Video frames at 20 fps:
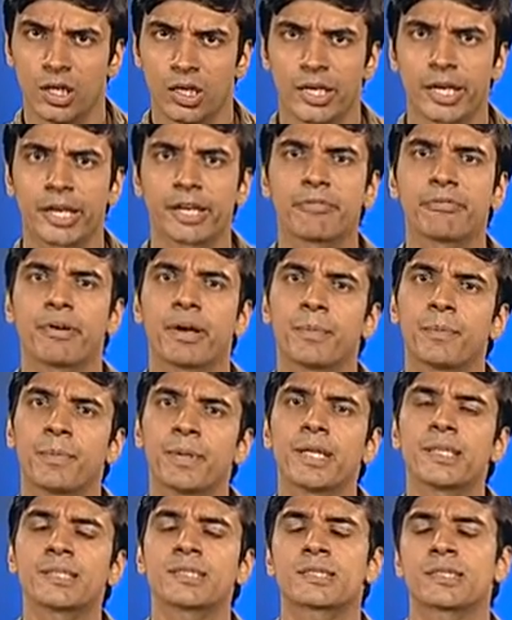that if I
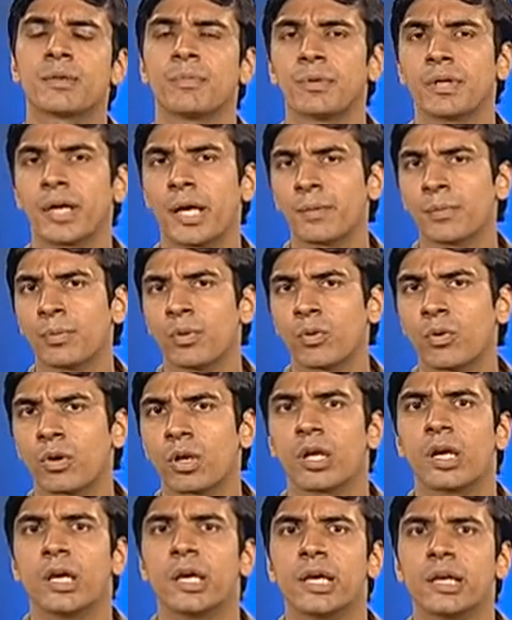place some dipole
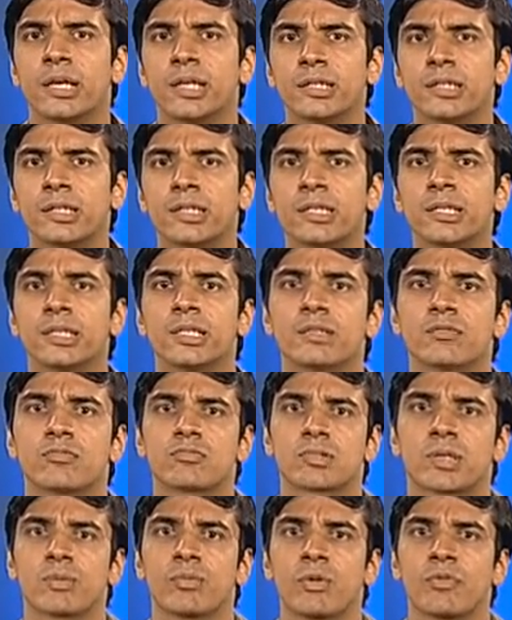in the
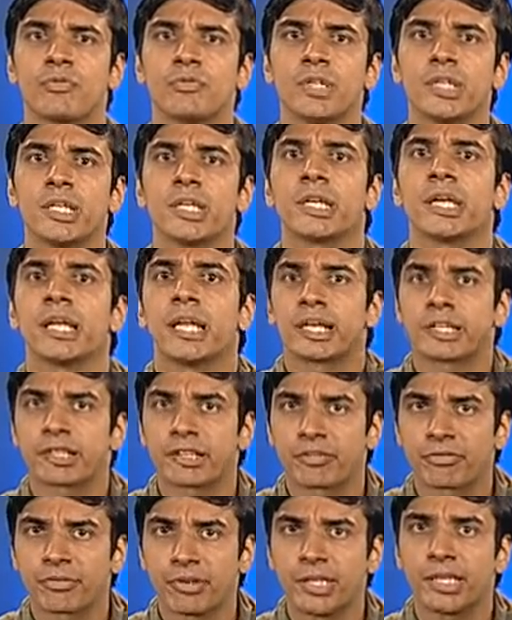some of the
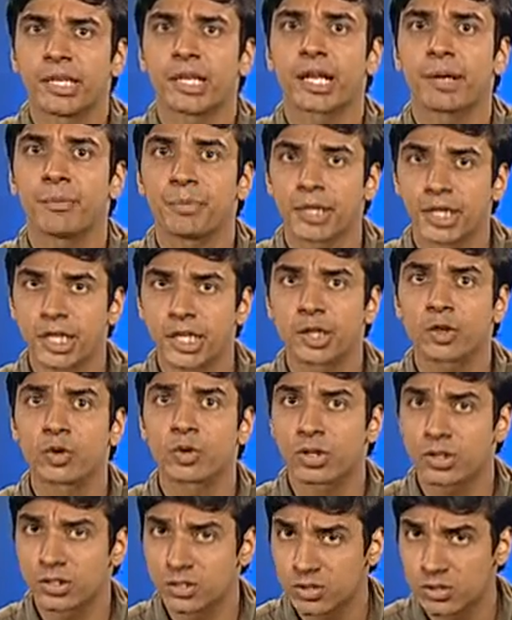electric field that I am taking into
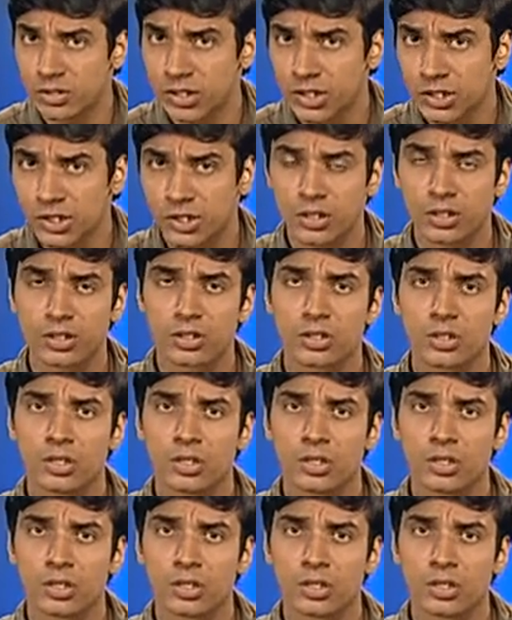consideration,